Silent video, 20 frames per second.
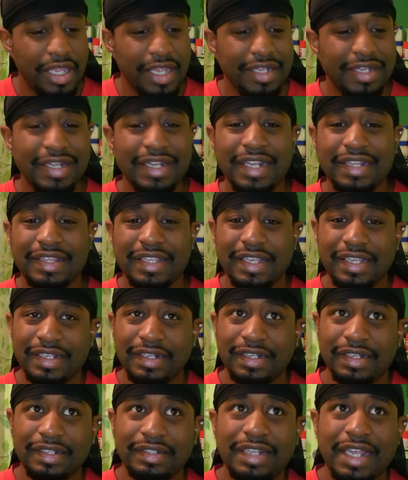and then at the
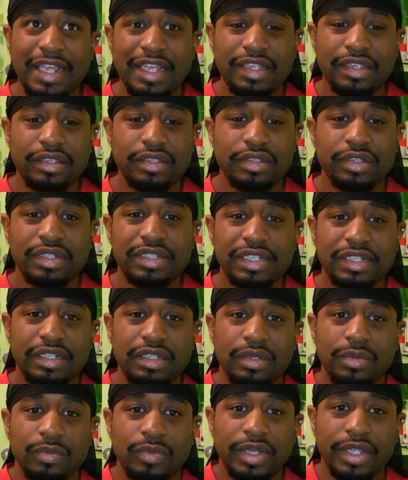end of the day, you're telling
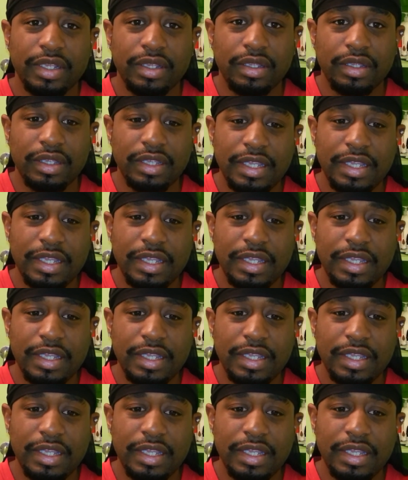him what